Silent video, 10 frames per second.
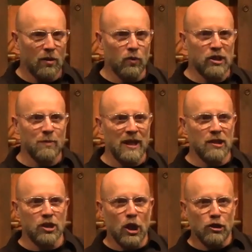which
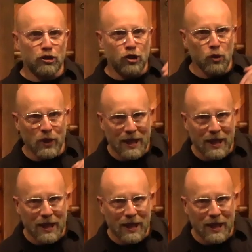means to